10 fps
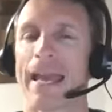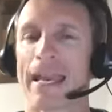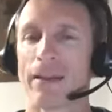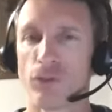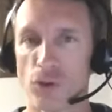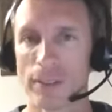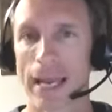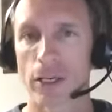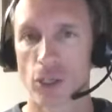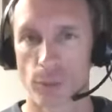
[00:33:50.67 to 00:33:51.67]
And if you can
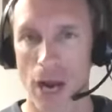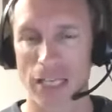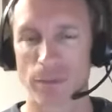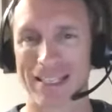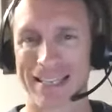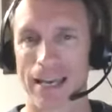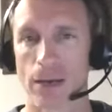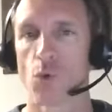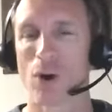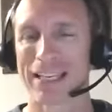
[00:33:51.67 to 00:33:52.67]
get your prospect
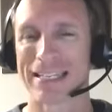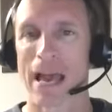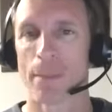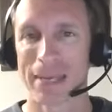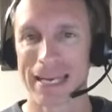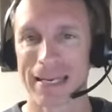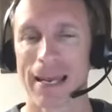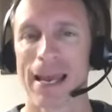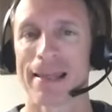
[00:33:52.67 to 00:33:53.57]
saying, what does that mean?